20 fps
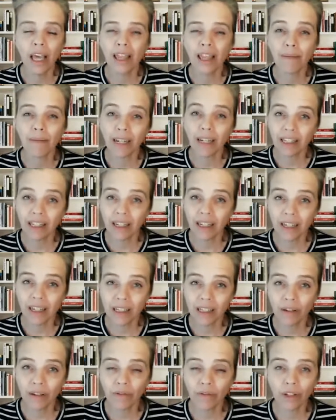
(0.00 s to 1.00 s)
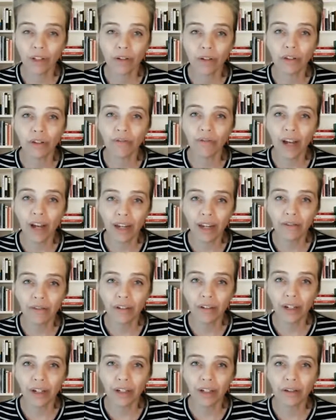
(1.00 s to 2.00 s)
that makes it easier for you to find
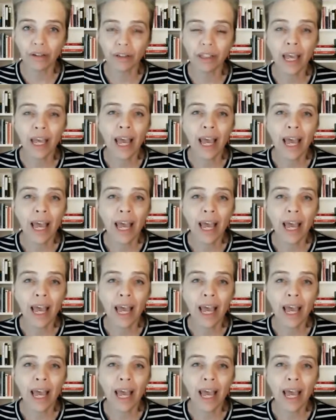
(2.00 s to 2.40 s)
photos